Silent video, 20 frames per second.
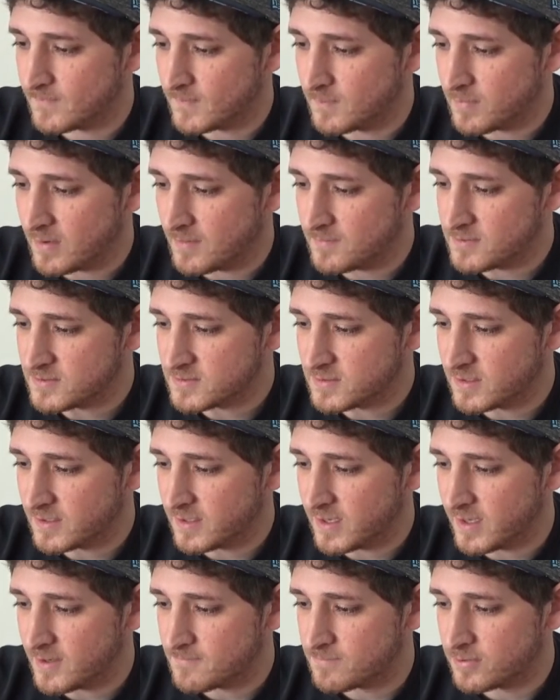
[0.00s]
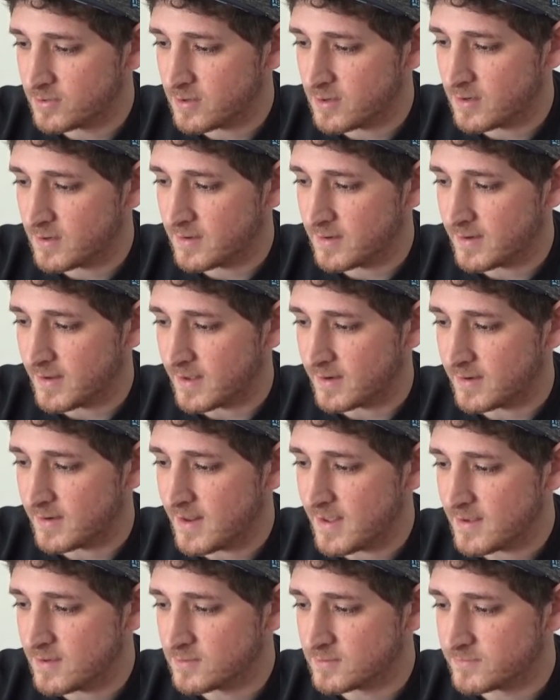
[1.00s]
but I'm just gonna kind of put it on it at
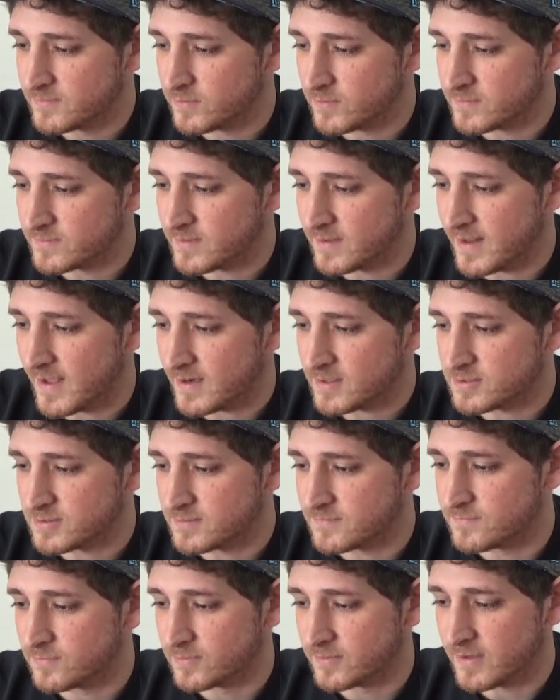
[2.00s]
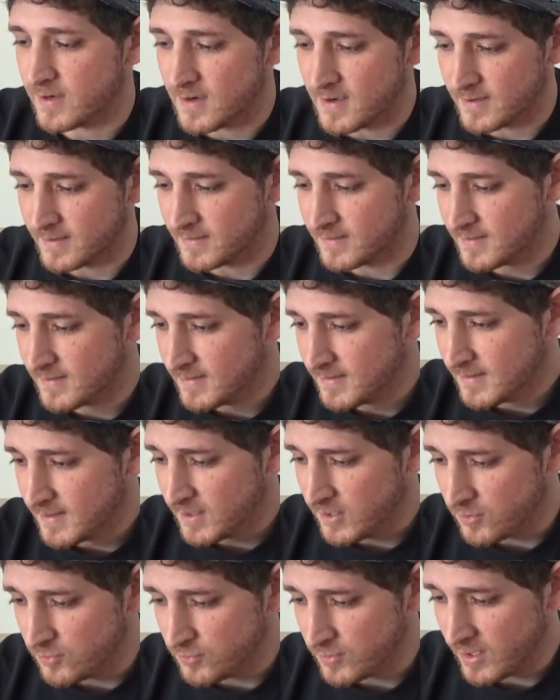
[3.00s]
an angle so it's not actually fully on it.
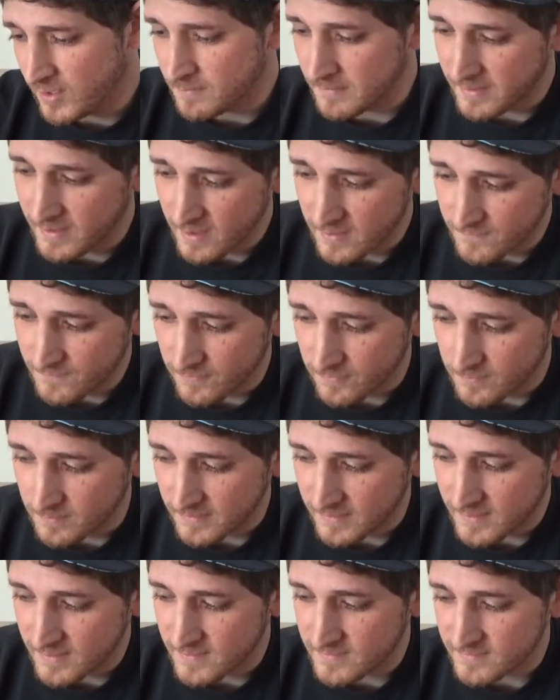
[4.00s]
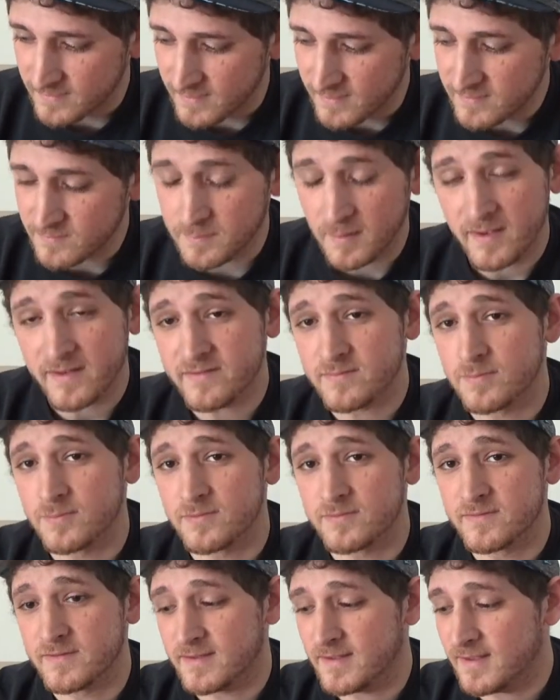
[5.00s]
You do gotta be careful because it is
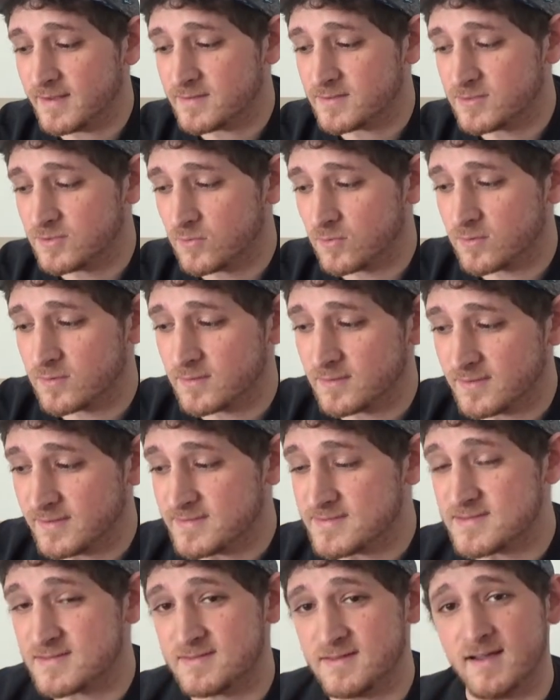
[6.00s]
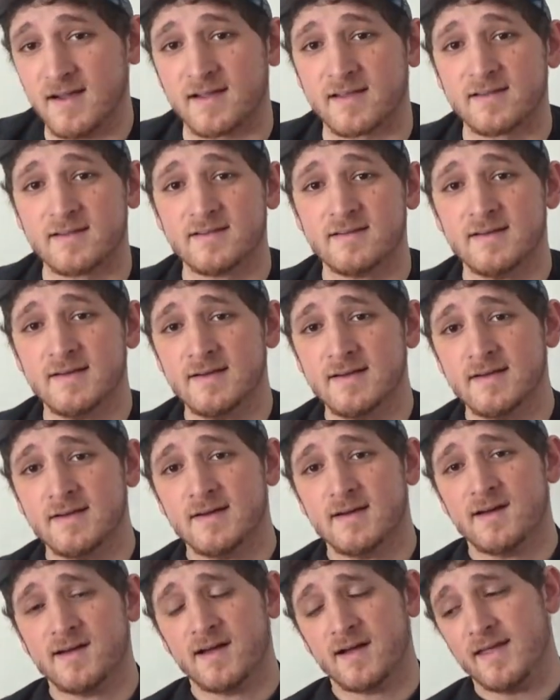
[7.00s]
possible to get your lid stuck
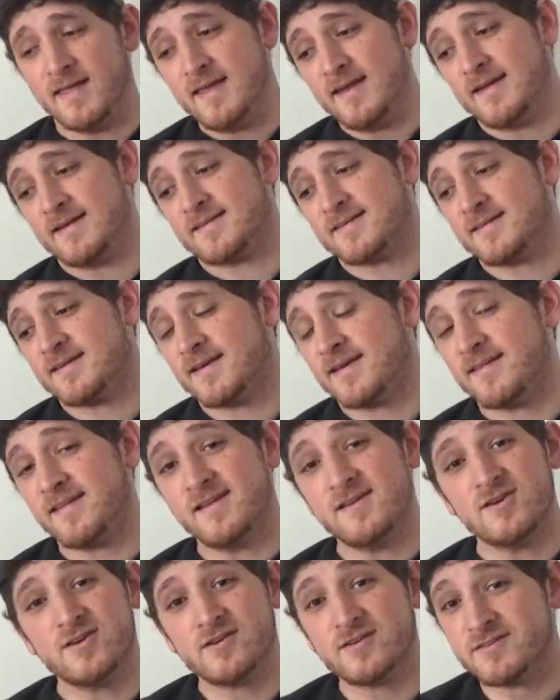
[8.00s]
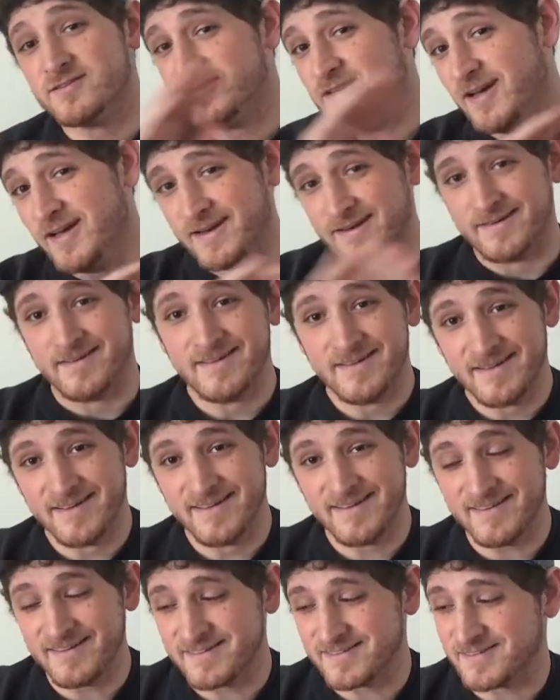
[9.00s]
in it, and then you're done.
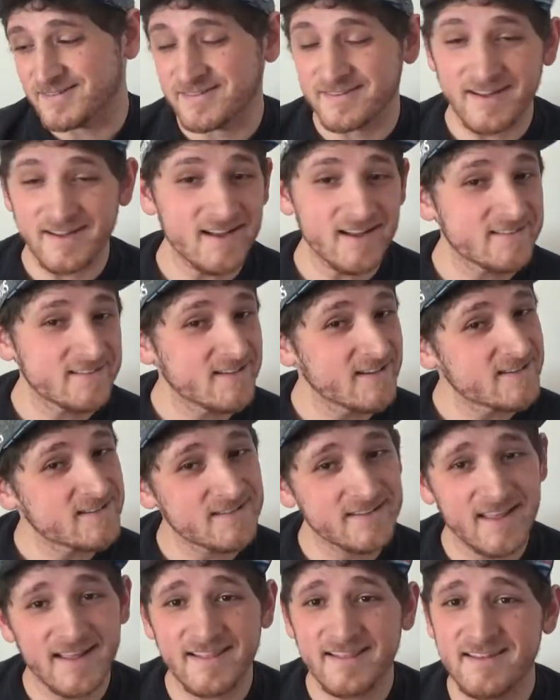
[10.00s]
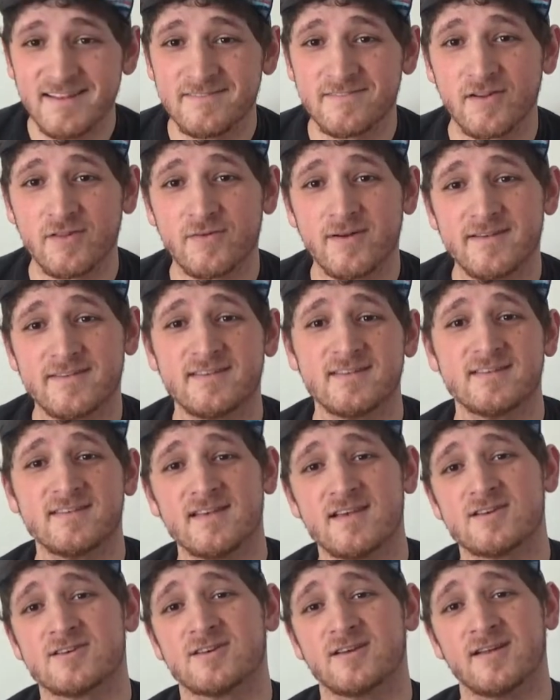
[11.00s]
You're not touching that lid for the rest of the
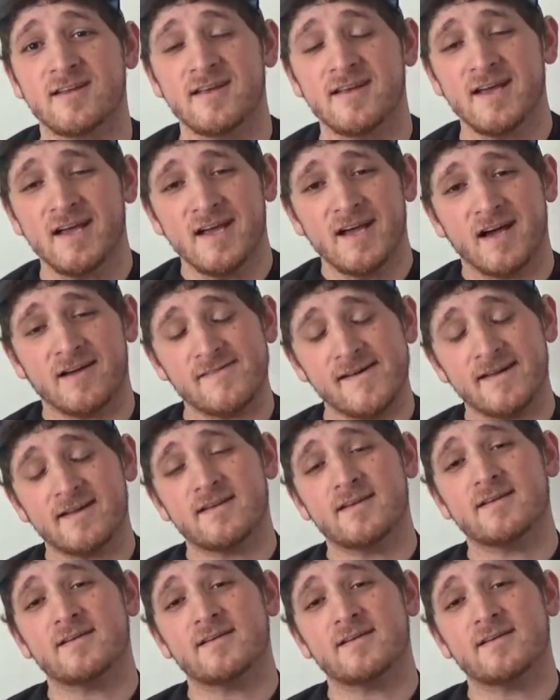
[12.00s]
session. I've had